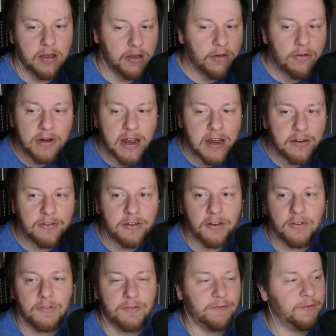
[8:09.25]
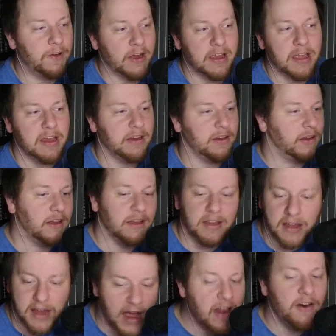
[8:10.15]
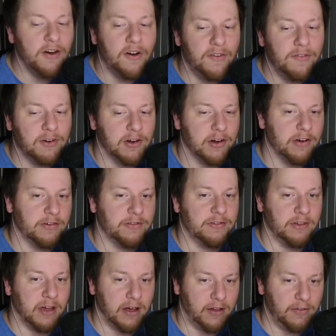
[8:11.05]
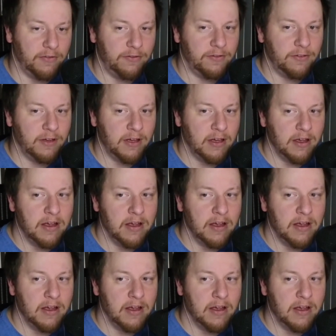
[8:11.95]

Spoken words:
You need to fucking get over yourself.